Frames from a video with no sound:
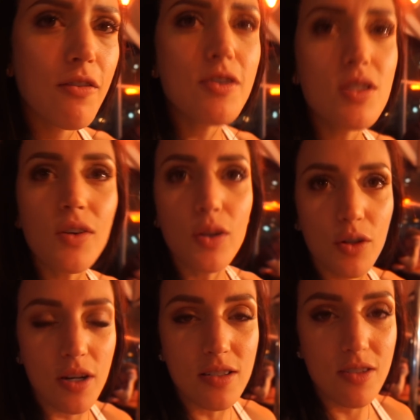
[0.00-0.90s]
first of all, the
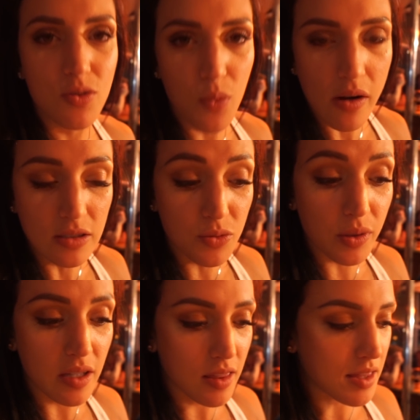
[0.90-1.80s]
crust is
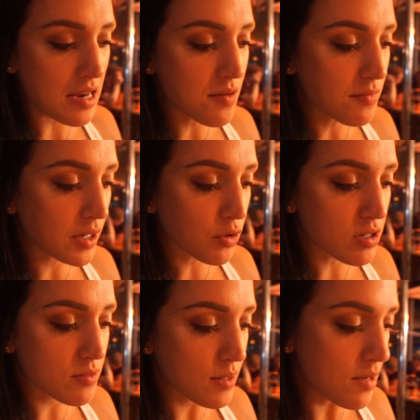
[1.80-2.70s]
really thin and
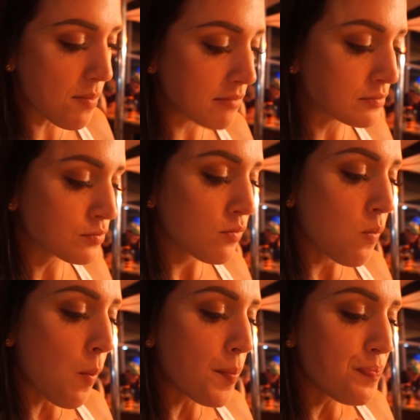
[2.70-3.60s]
crispy.
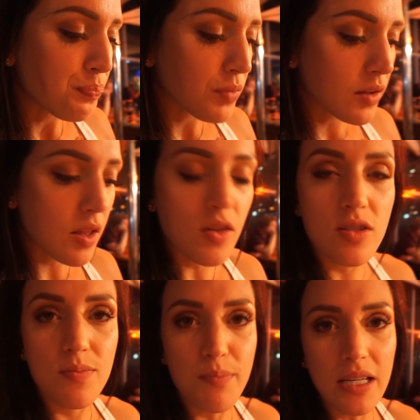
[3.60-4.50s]
And then
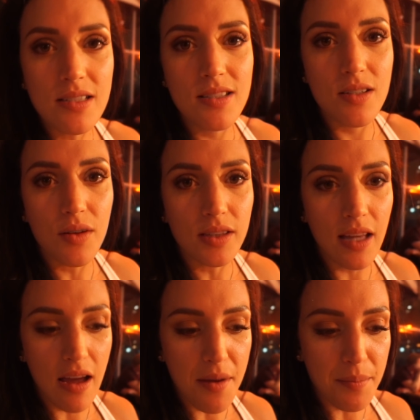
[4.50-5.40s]
there's minced
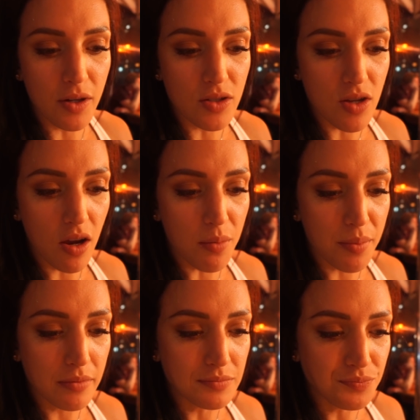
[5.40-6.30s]
lamb on top.
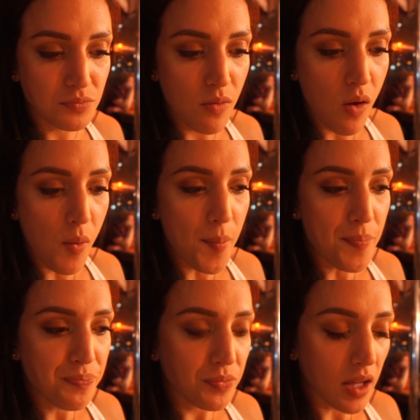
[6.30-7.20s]

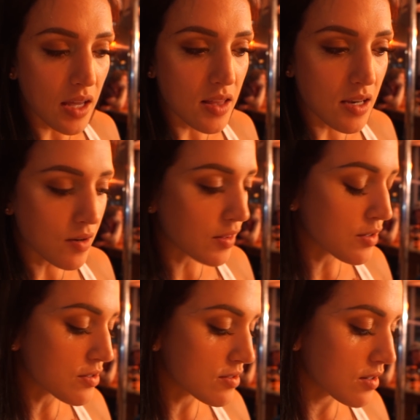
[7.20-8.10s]
And then
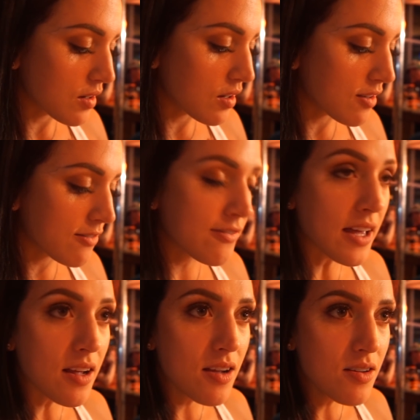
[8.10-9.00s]
there's
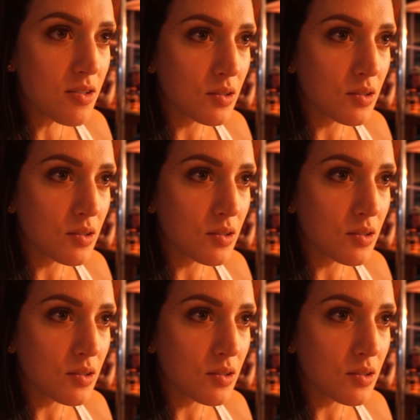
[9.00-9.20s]
feta